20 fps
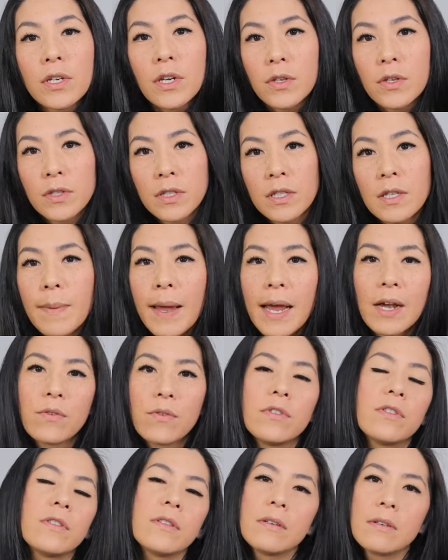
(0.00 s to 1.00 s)
go to the back
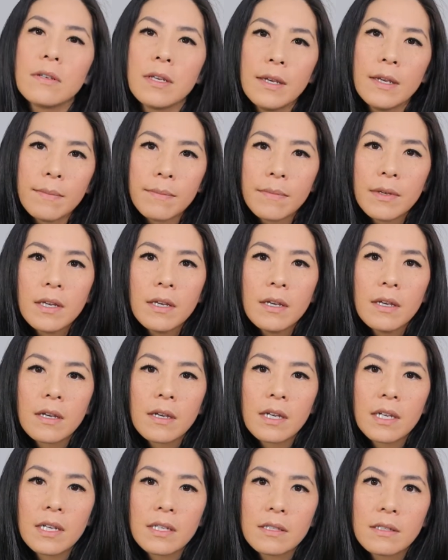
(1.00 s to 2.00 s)
with him
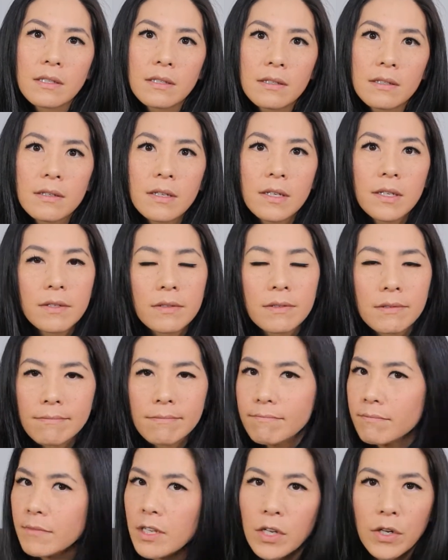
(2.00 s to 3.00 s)
because it's,
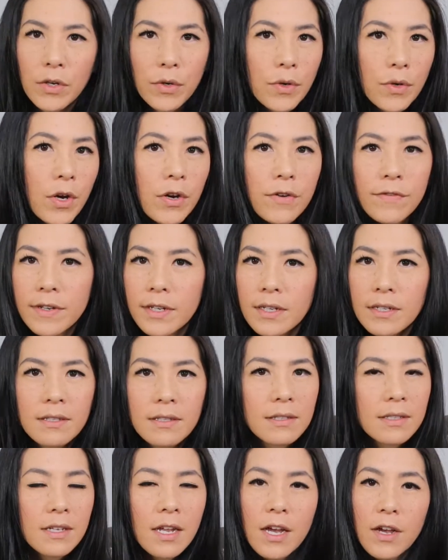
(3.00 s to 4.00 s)
you know, COVID
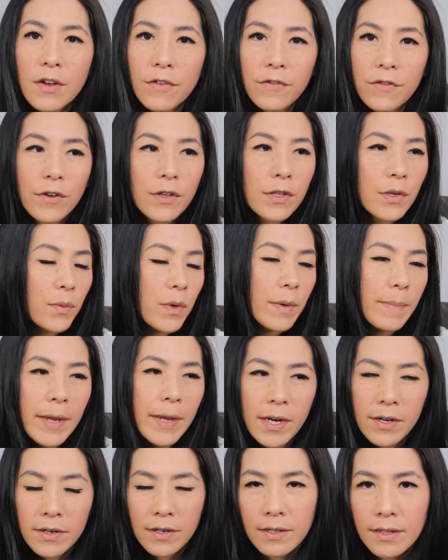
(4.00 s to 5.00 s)
stuff, only one
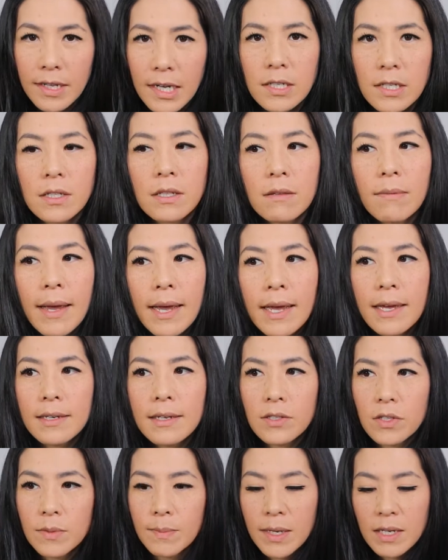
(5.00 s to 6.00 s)
parent allowed in the back.
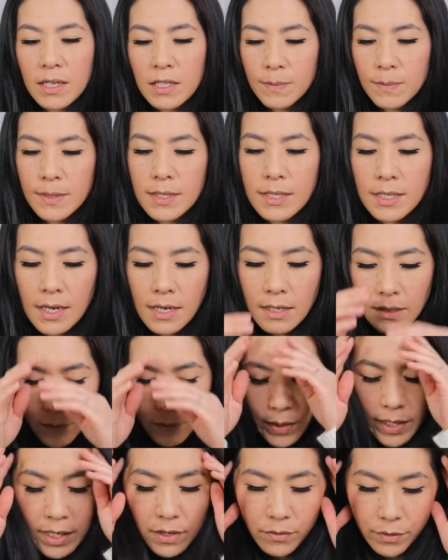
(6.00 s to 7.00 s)
So my husband stayed in the
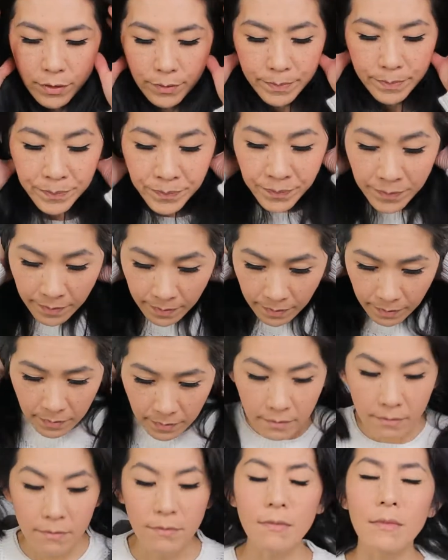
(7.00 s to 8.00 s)
waiting room.
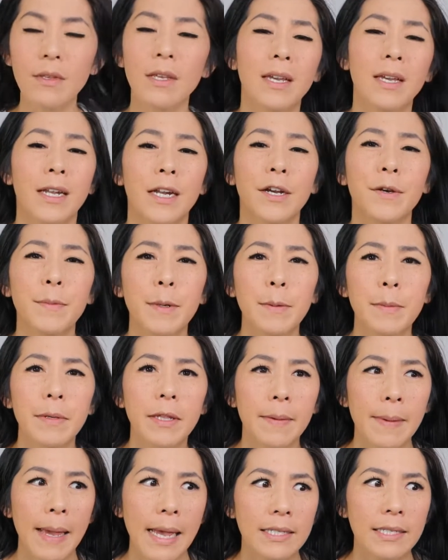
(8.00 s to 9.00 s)
And I remember
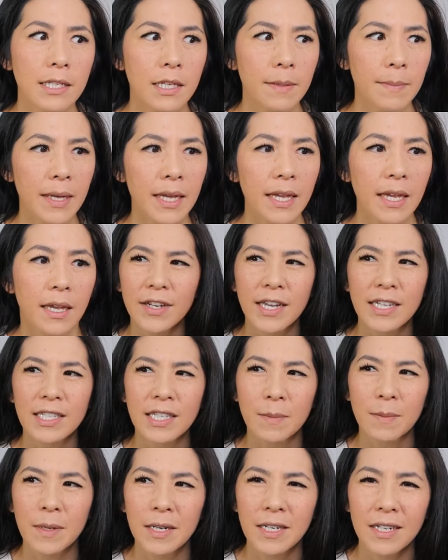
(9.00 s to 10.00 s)
them asking me, has
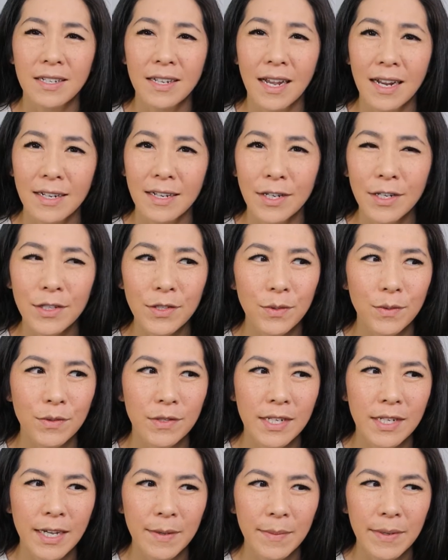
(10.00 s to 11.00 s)
he been diagnosed with
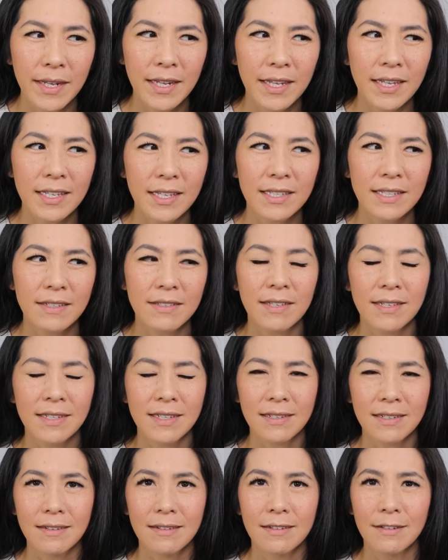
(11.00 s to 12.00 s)
diabetes? I was
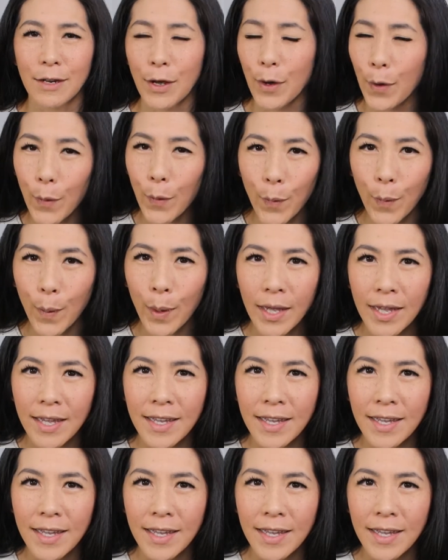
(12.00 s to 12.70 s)
like, no,